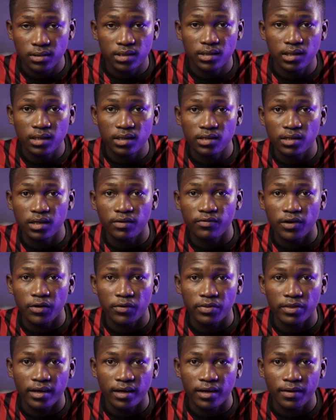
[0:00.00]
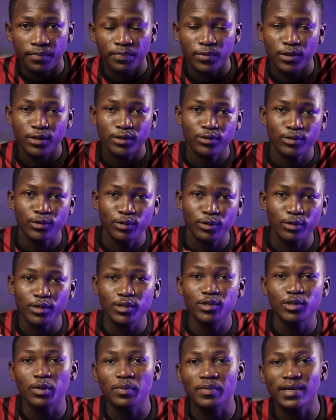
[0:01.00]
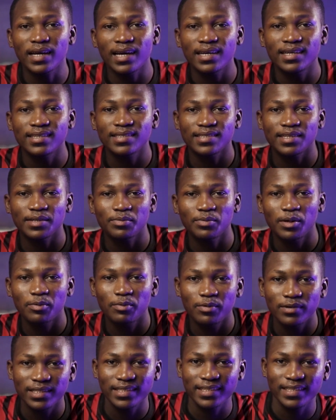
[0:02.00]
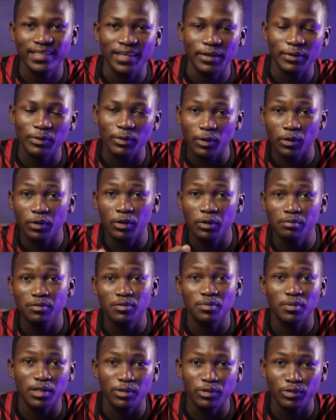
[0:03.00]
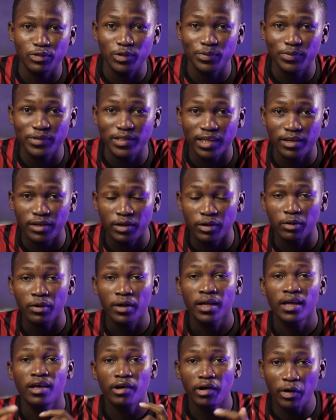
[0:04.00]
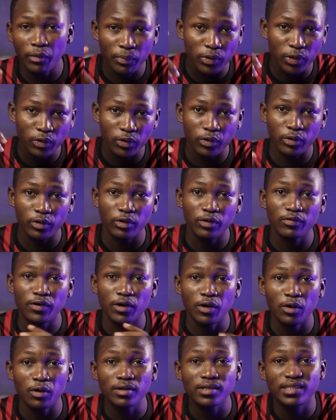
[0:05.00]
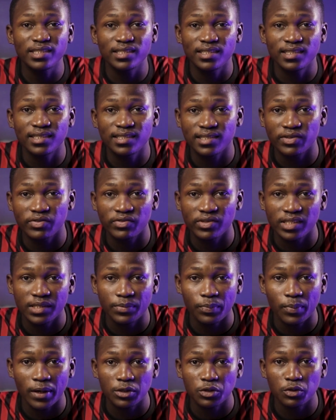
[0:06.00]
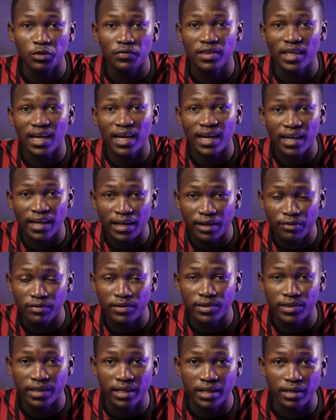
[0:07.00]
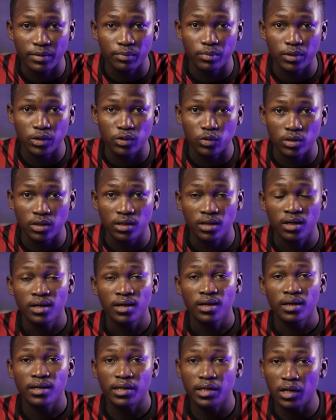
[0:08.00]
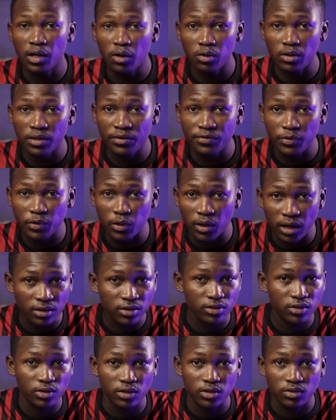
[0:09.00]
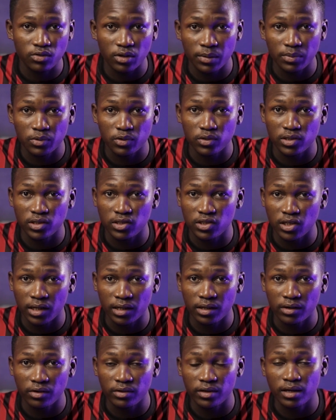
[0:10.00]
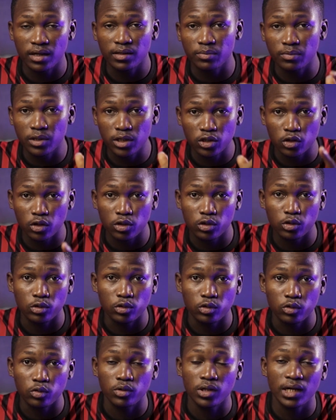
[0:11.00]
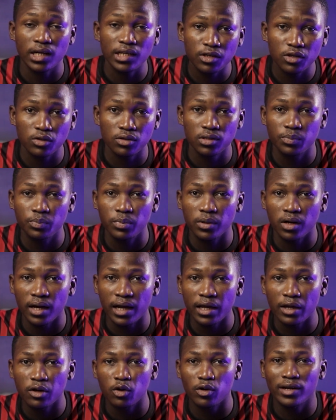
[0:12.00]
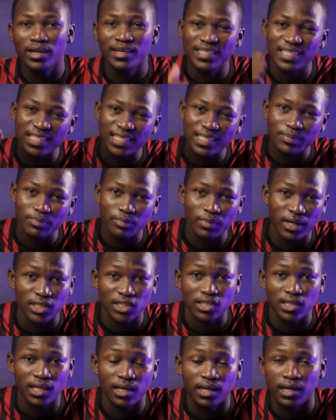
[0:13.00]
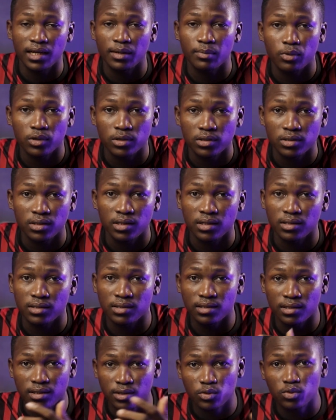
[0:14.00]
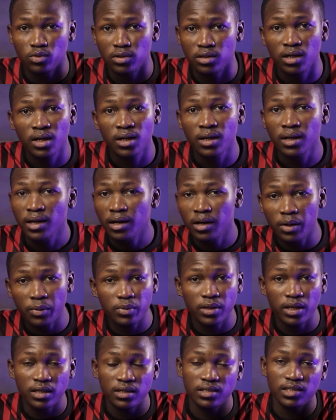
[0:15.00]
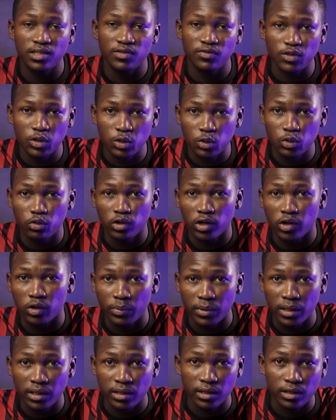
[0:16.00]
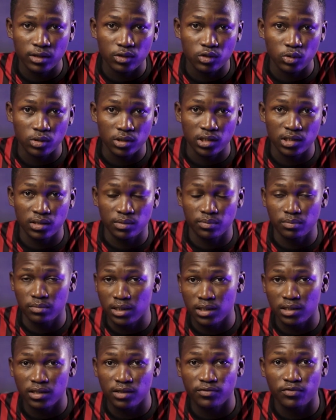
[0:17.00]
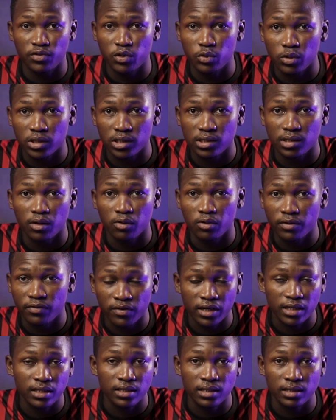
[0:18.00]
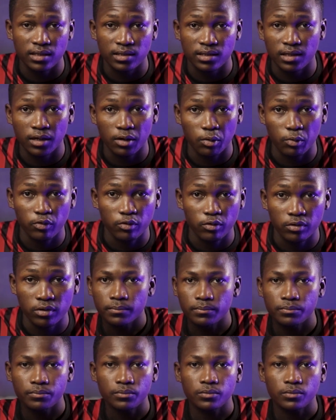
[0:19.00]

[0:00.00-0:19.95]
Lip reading: Stay safe out there. So what's up guys, I'm Moses here. Welcome to my YouTube channel, helping you uncover all the nitty gritty parts of tech and everything in between. Now if you aren't subscribed to the channel yet, make sure you do. Click on the bell icon and smash that like button, as this would help get this video recommended to as many viewers that would find this helpful.